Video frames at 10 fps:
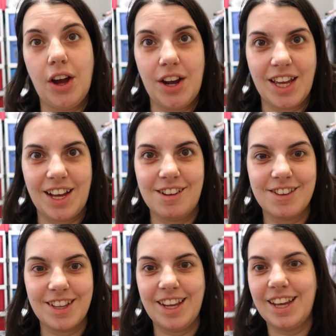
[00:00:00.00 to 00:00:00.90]
All right
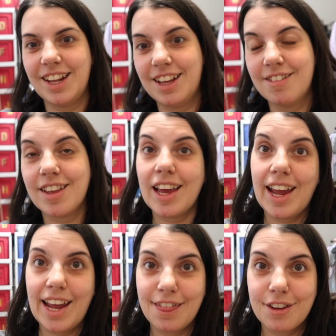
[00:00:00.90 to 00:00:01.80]
guys, it is
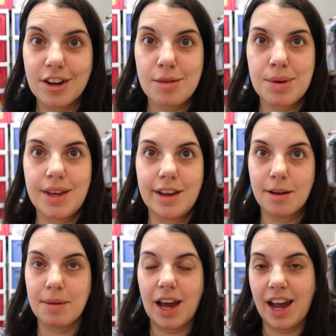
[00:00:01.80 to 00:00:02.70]
8:30 p.m.